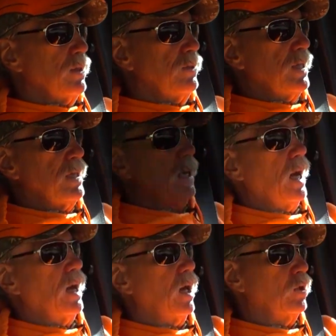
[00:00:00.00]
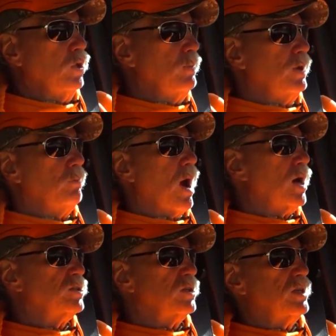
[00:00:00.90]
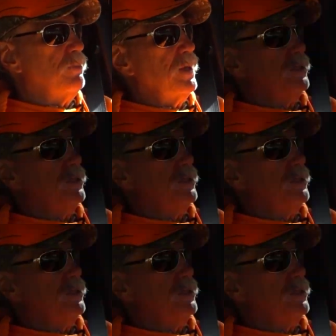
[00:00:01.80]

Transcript: the aluminum boxes have been